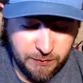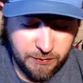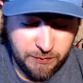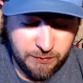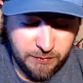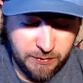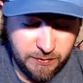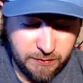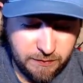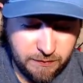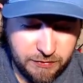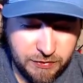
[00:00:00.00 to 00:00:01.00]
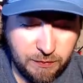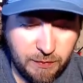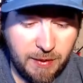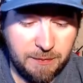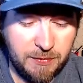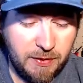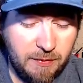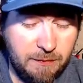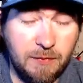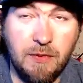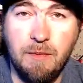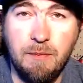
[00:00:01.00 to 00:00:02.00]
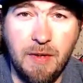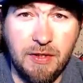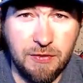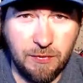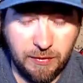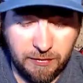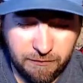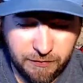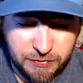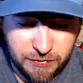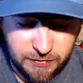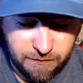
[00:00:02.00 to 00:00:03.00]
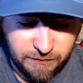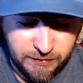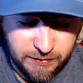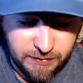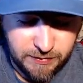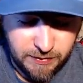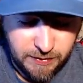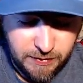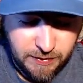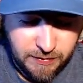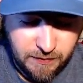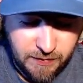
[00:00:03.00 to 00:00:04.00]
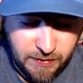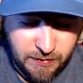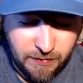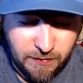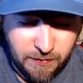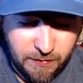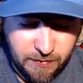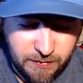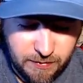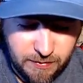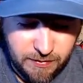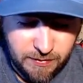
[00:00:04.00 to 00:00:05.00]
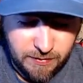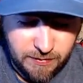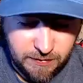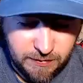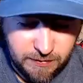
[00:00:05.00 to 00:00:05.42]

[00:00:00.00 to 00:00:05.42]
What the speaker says: who just wrapped up the Major League Fishing event there on